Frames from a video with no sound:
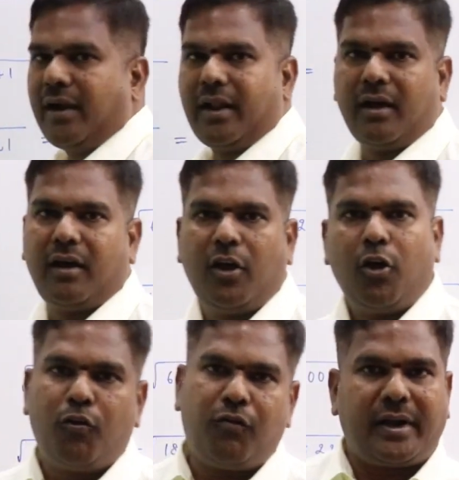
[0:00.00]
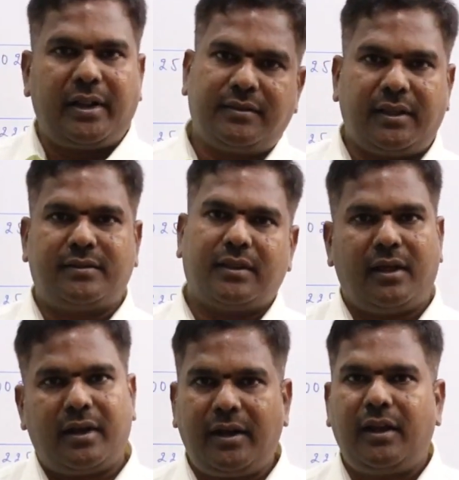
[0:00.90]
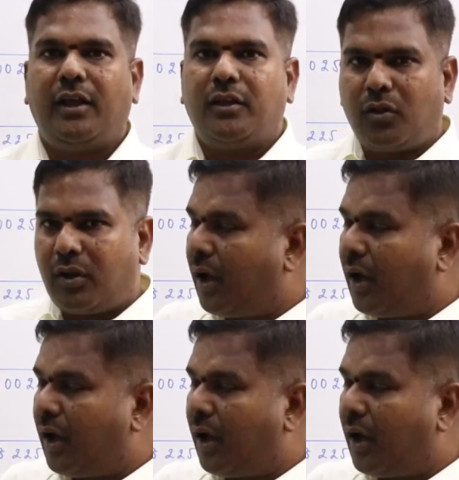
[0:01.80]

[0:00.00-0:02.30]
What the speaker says: and 46, right? So